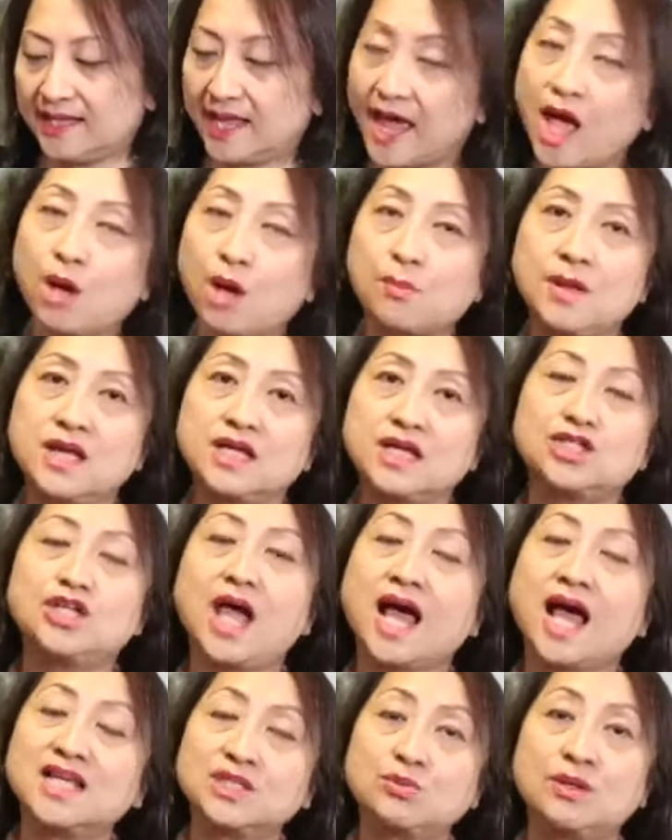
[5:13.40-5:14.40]
can help?
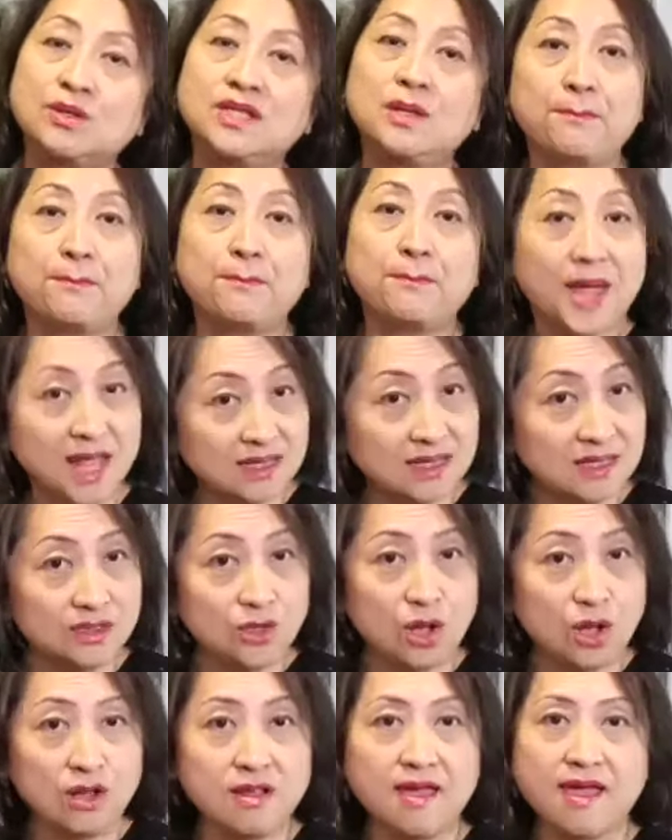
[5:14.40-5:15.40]
She asked whether
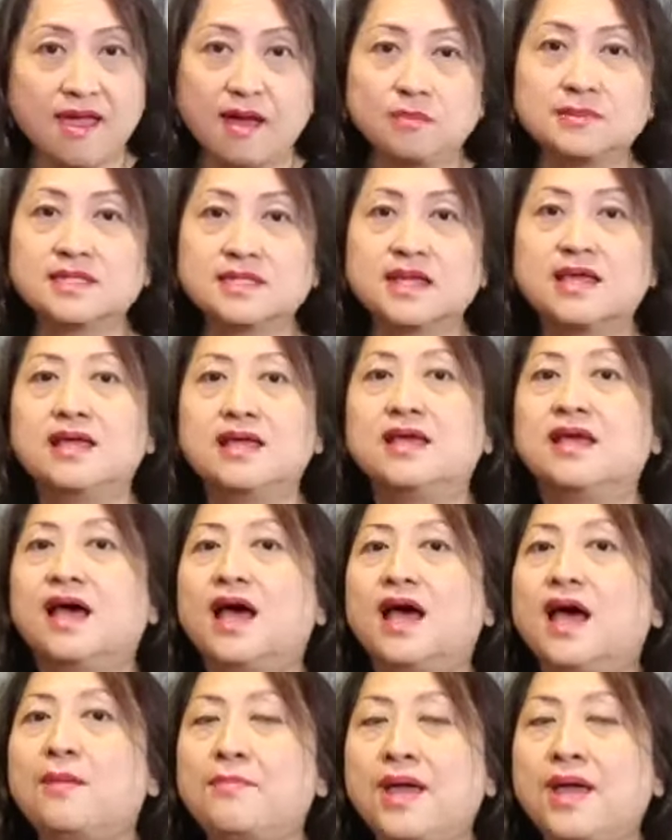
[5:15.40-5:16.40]
Panadol helps.
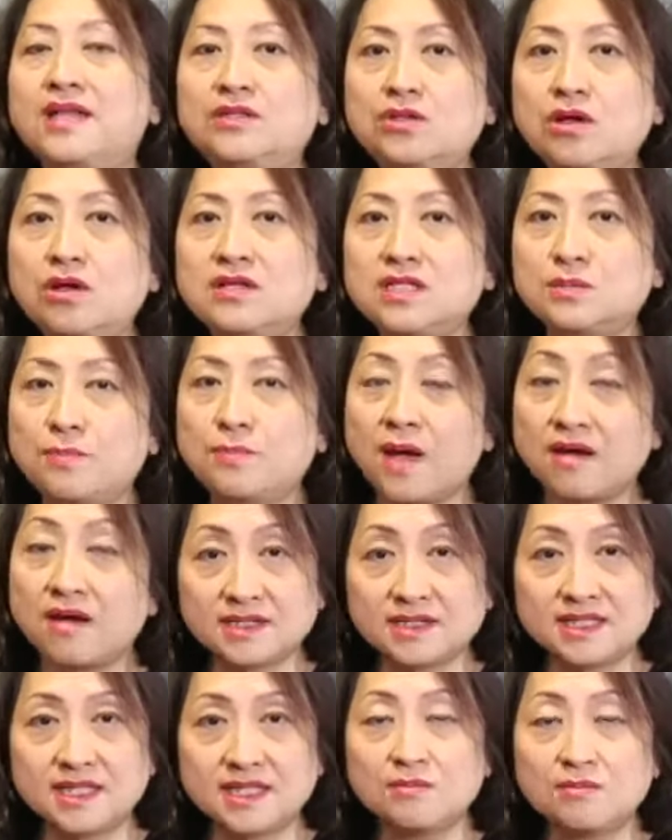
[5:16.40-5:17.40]
Panadol is
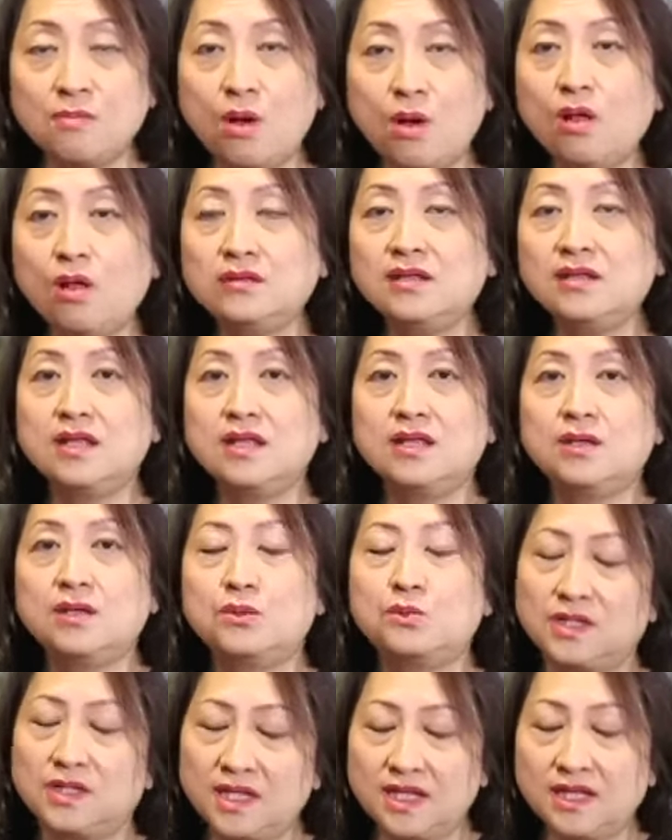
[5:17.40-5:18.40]
paracetamol.
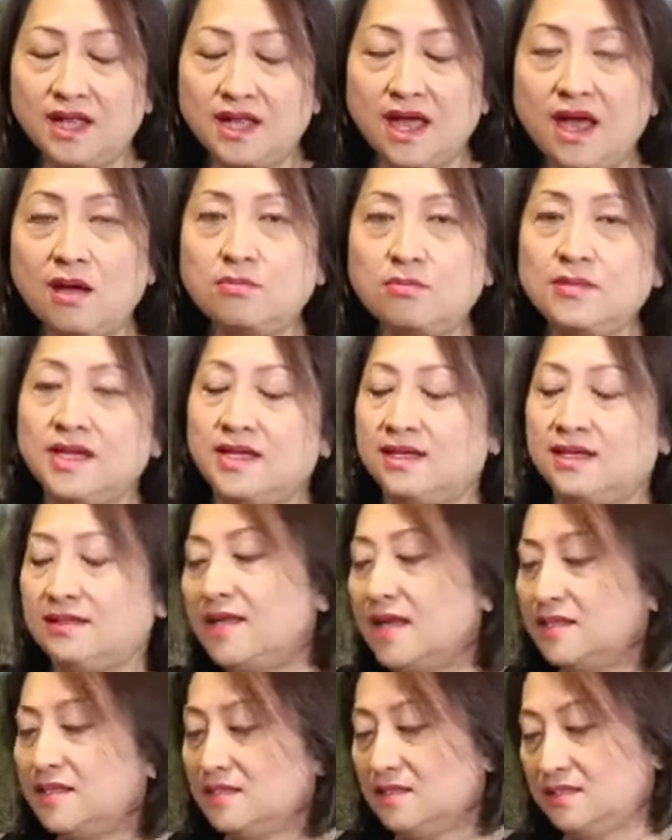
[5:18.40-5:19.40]
Will it help?
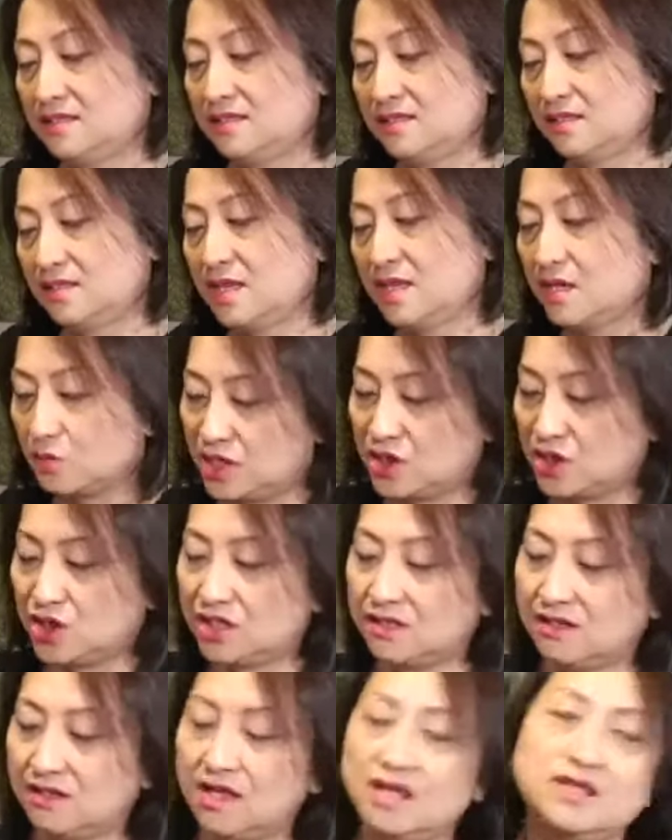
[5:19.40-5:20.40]
That is her
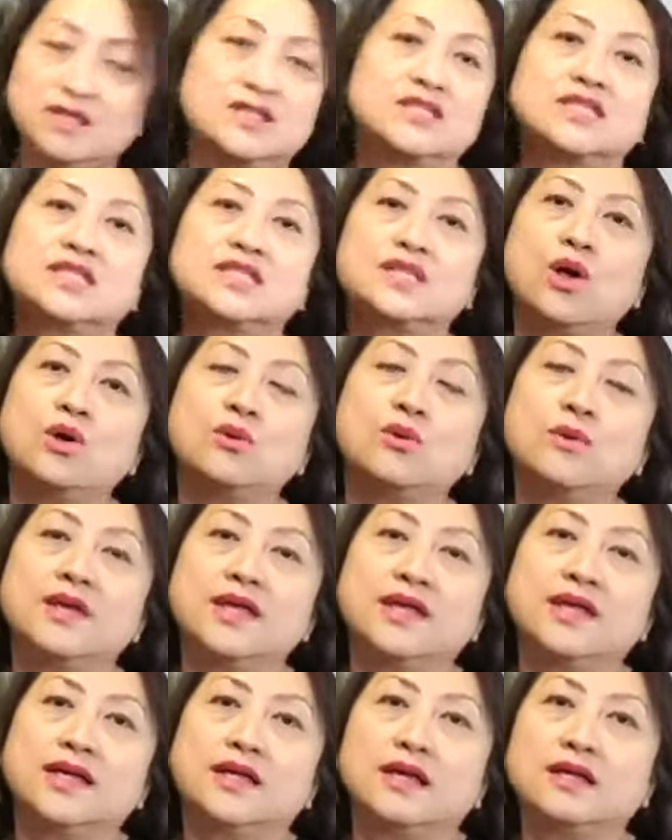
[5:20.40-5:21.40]
question. So
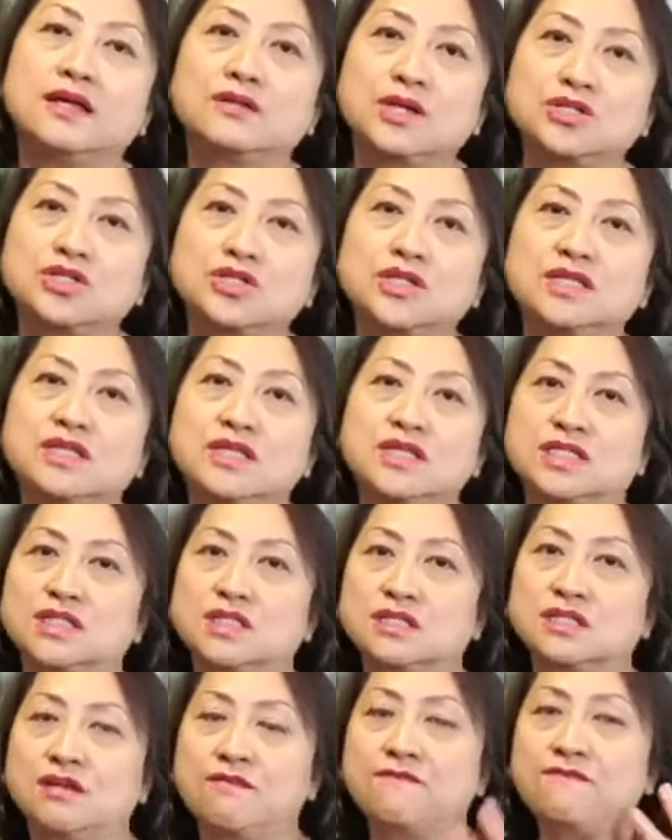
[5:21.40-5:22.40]
her question
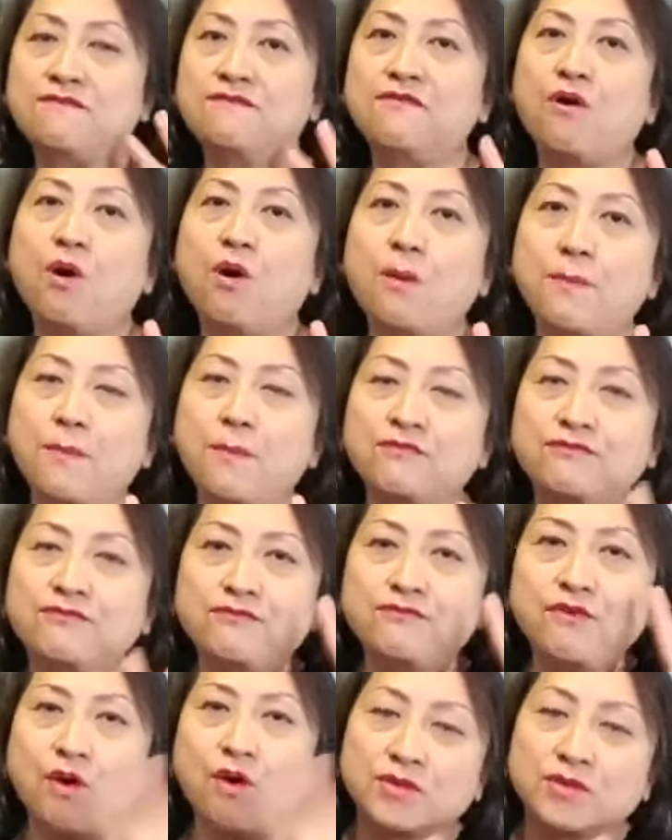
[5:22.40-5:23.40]
is four
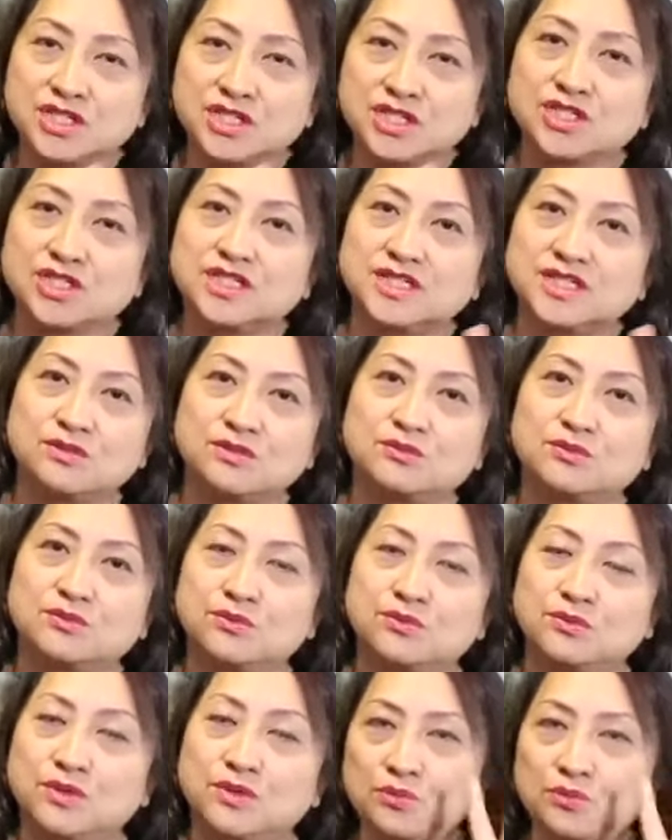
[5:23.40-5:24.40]
questions
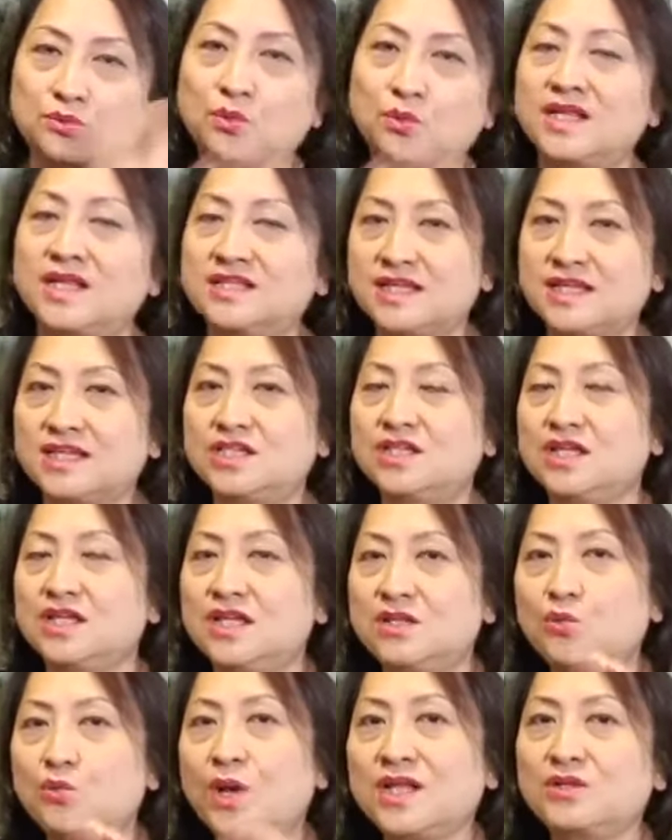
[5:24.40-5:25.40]
in one
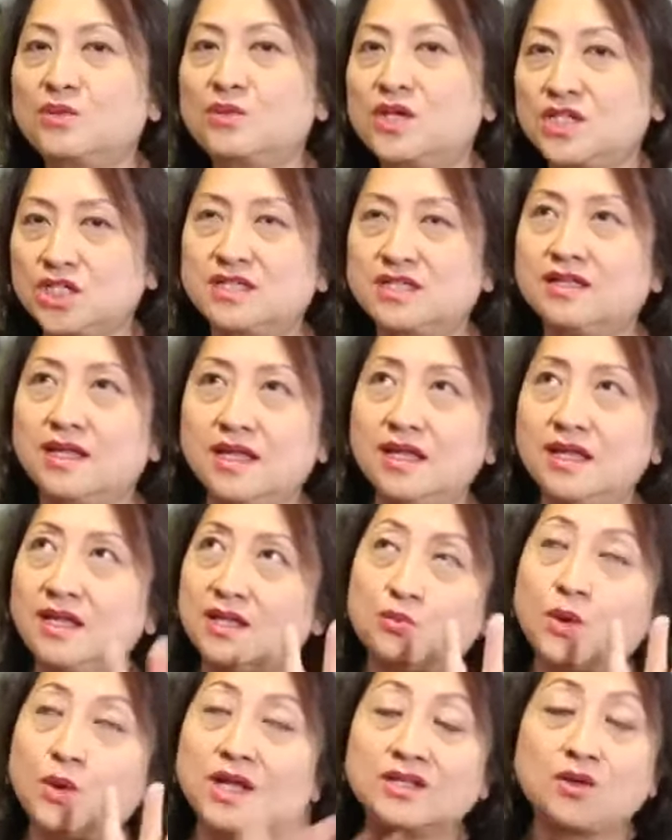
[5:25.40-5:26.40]
question,
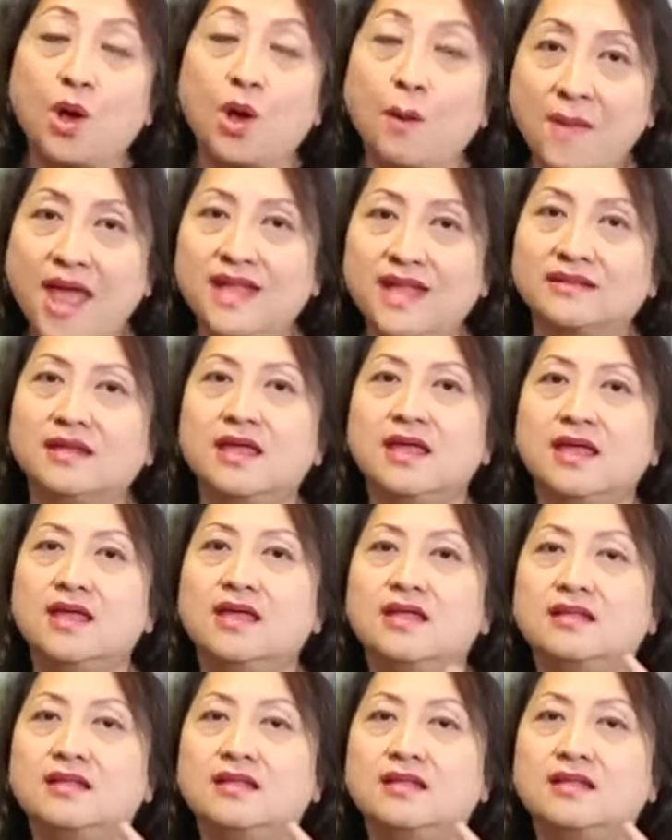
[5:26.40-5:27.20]
in one comment.